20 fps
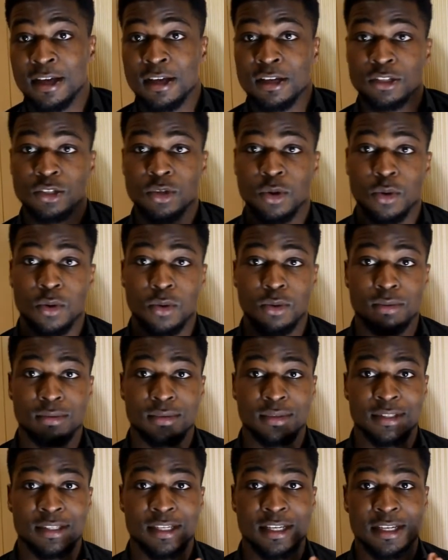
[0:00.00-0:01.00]
So
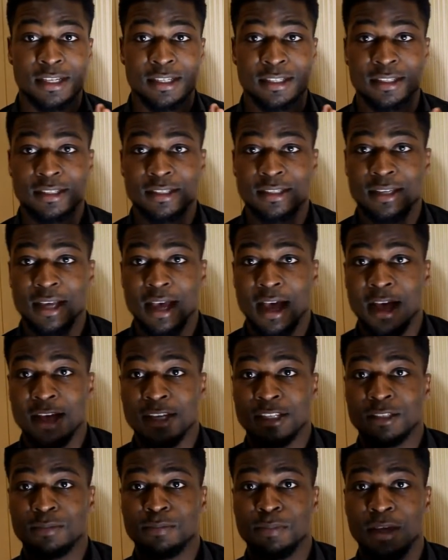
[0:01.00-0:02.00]
this
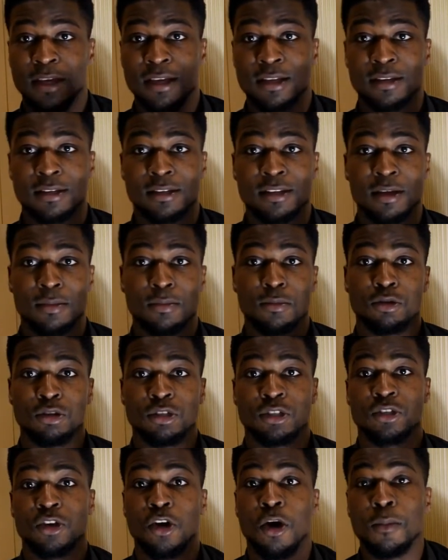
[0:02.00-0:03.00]
has been the
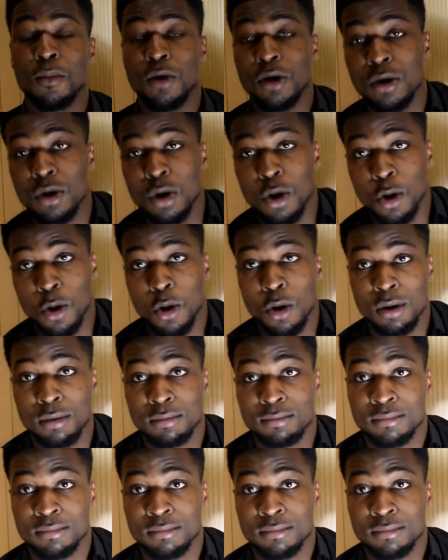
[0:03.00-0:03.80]
most common law